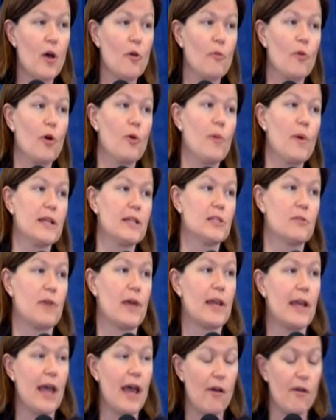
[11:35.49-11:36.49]
Robots
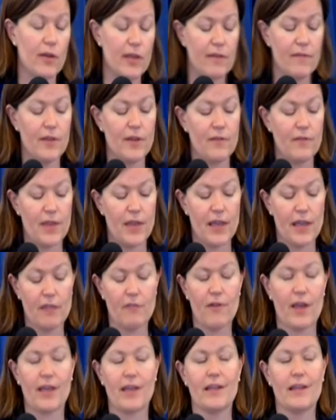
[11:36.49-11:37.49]
right now, even if they can
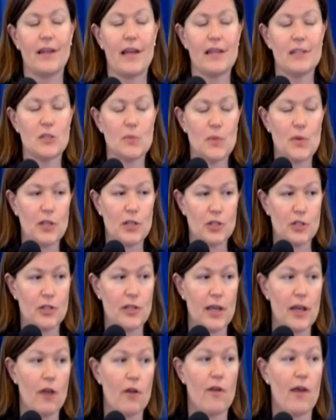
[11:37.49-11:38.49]
recognize speech,
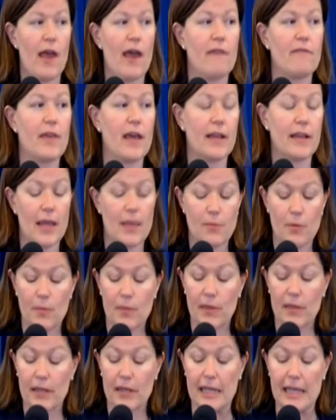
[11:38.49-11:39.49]
they don't have that
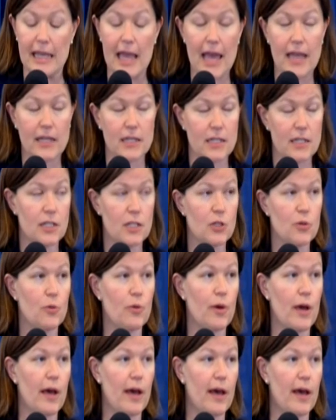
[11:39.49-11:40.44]
capability yet to